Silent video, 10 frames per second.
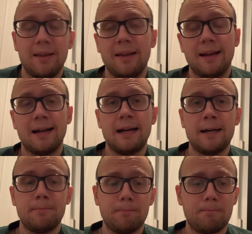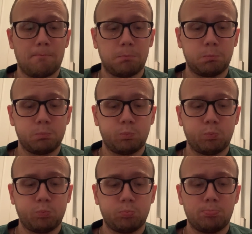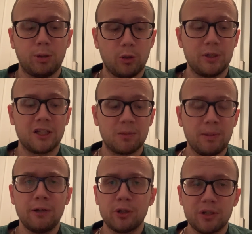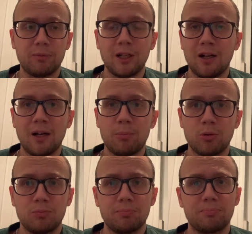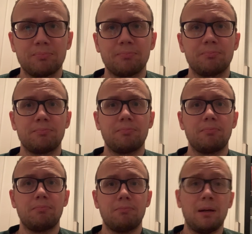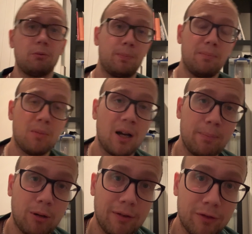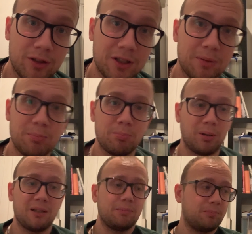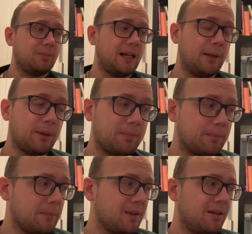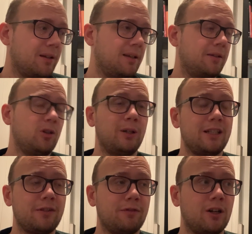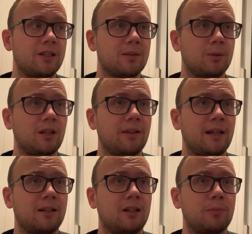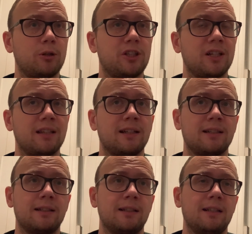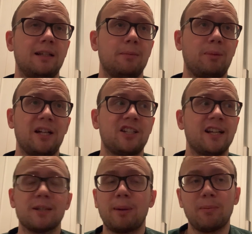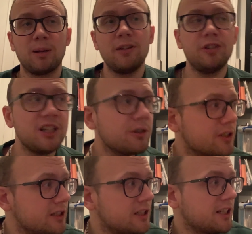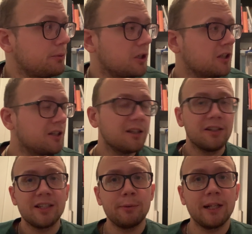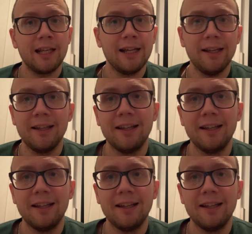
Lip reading: but who is experienced and reliable. That would be my preference. But anyway, not easy to find someone like that. I appreciate that. Petr Cech's back playing for Chelsea. Does he want a gig?